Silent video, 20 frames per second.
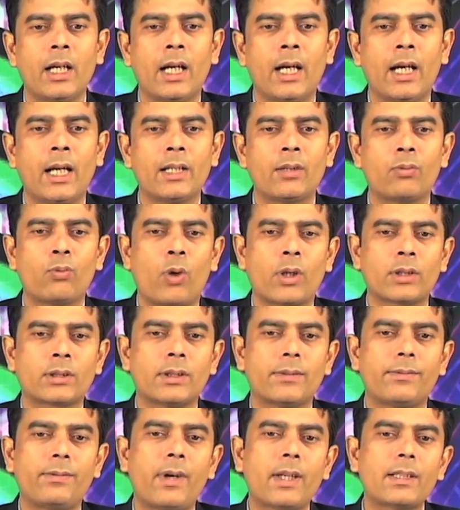and was
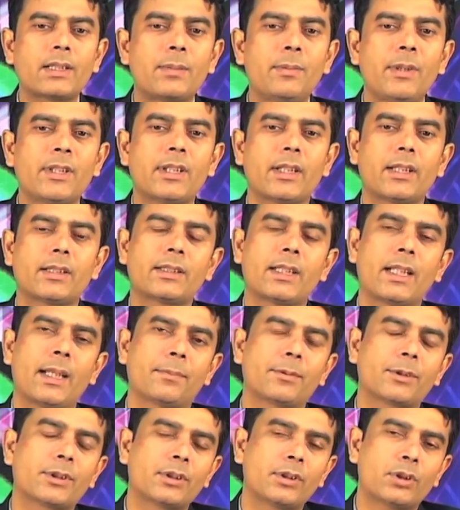the first major
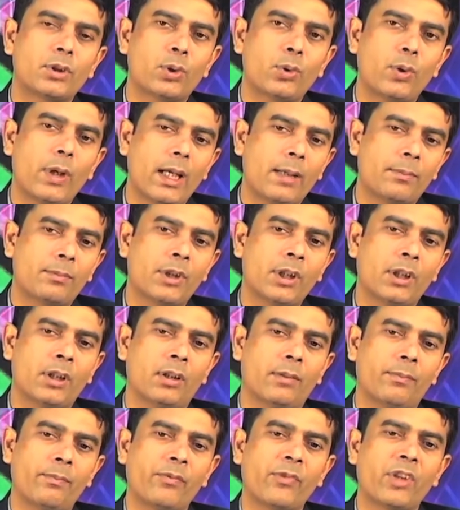steps to help
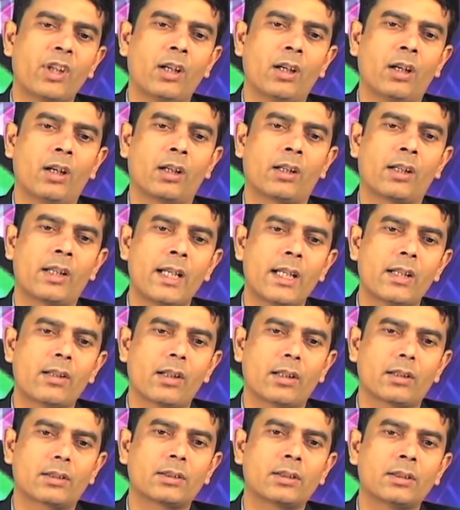the
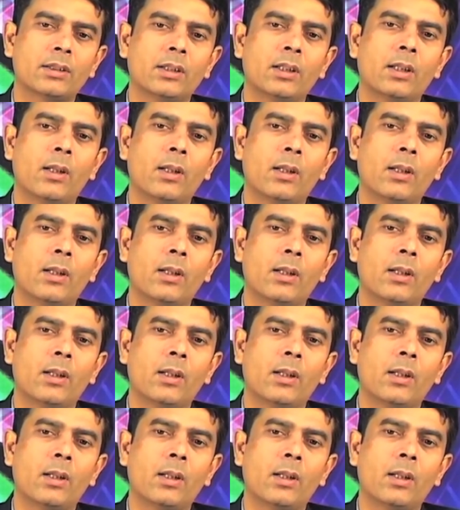creators.